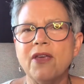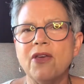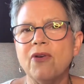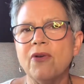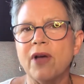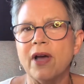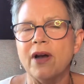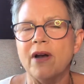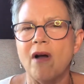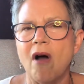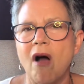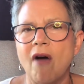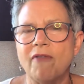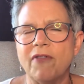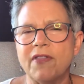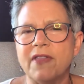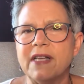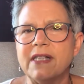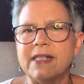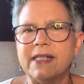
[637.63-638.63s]
You can
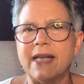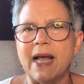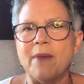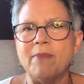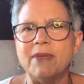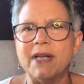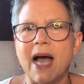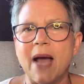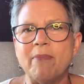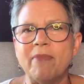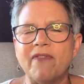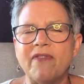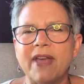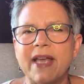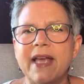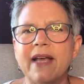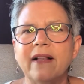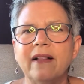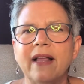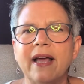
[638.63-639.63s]
offer this same type of
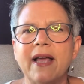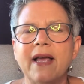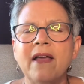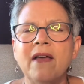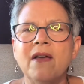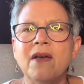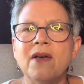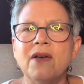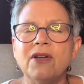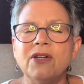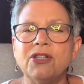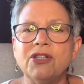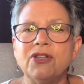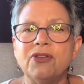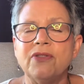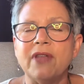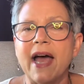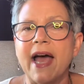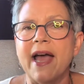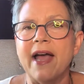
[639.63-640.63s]
healing
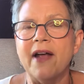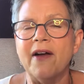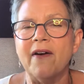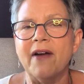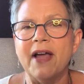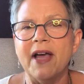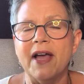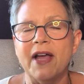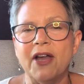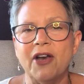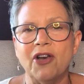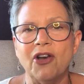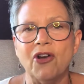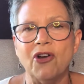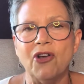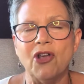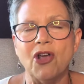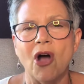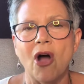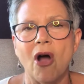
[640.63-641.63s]
to that area in your
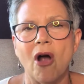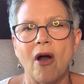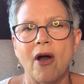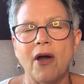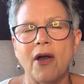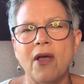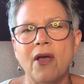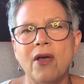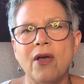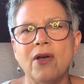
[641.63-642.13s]
yard.